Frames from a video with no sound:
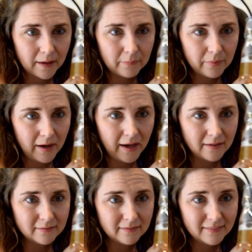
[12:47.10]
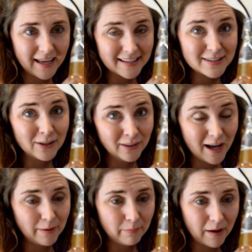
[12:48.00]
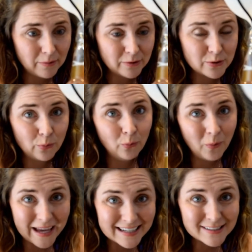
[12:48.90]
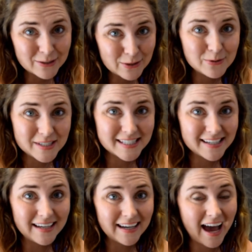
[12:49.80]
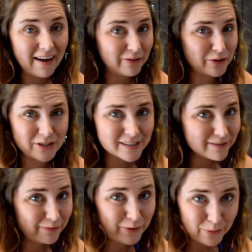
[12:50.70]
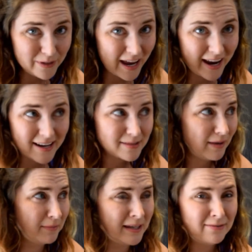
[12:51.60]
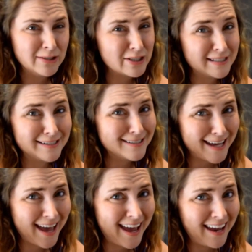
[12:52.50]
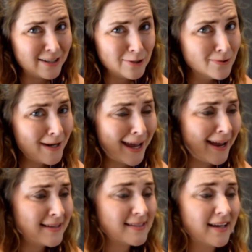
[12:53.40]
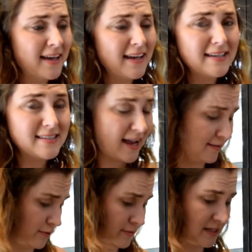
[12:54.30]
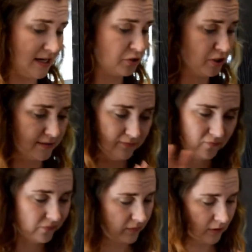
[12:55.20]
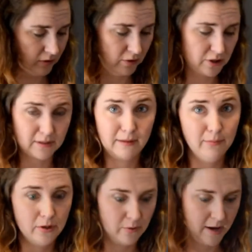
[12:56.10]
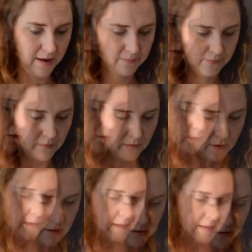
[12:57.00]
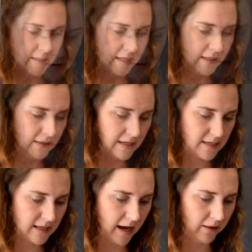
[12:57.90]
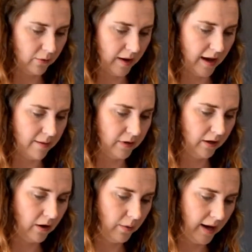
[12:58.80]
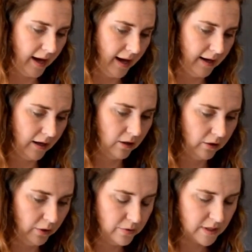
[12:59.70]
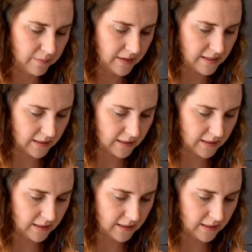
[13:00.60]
but that's a lot of bubbles. Wait till you see after just a few days, maybe even just a day, 2 days, second fermentation, you're just gonna be blown away. To get these out of the way, I'm gonna go ahead and close up these